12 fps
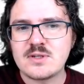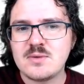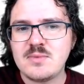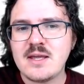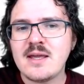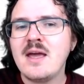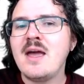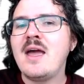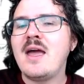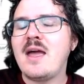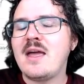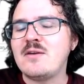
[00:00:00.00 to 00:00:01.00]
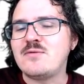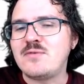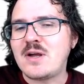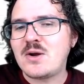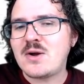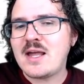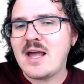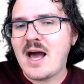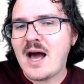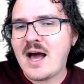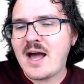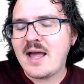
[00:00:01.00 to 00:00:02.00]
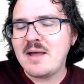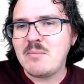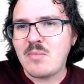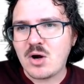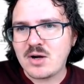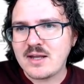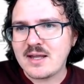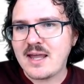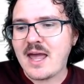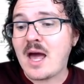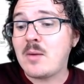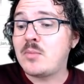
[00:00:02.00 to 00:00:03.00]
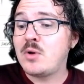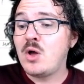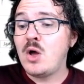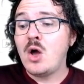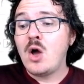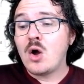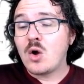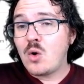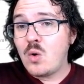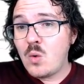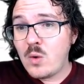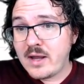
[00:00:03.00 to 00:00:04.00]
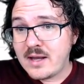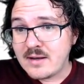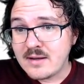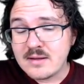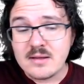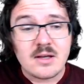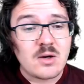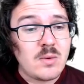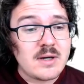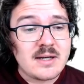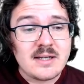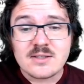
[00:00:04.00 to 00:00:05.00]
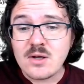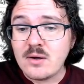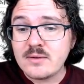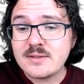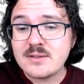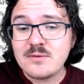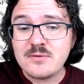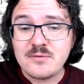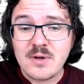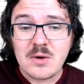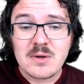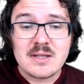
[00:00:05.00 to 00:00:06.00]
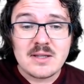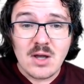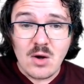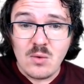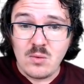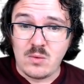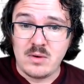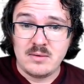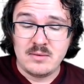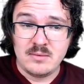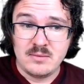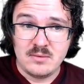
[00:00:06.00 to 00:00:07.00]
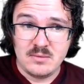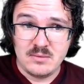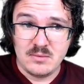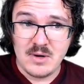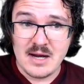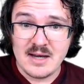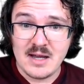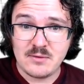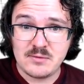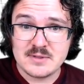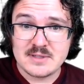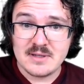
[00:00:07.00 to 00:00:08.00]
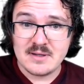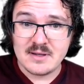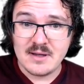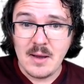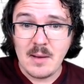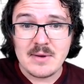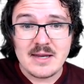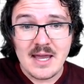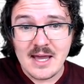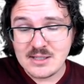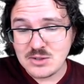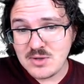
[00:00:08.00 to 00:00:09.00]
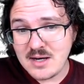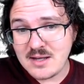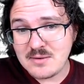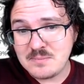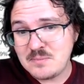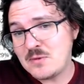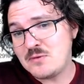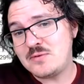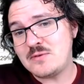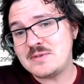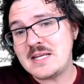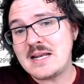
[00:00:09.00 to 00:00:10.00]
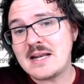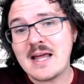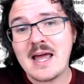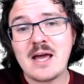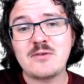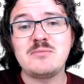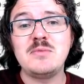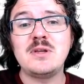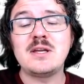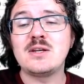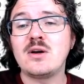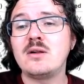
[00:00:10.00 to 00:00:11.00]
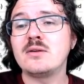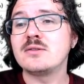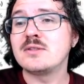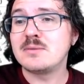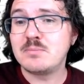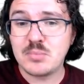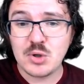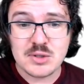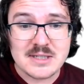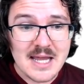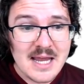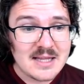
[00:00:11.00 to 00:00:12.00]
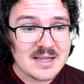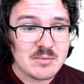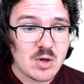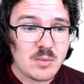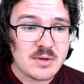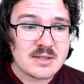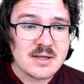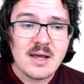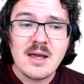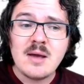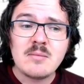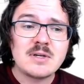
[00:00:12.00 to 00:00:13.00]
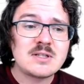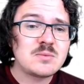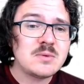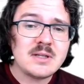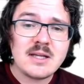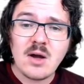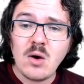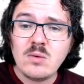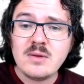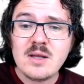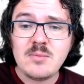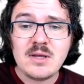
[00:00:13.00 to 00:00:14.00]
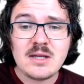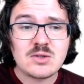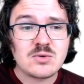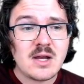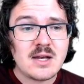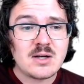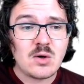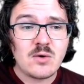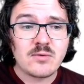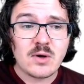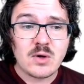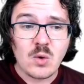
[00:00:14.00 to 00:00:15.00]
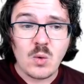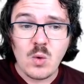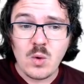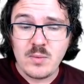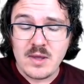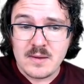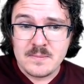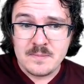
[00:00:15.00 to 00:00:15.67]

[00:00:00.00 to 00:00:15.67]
to be a very high market cap coin. The liquidity is also very low right now for Zilliqa. I mean, yeah, it's trading $15.5 million per day at the moment, but it's really only being traded over on Huobi.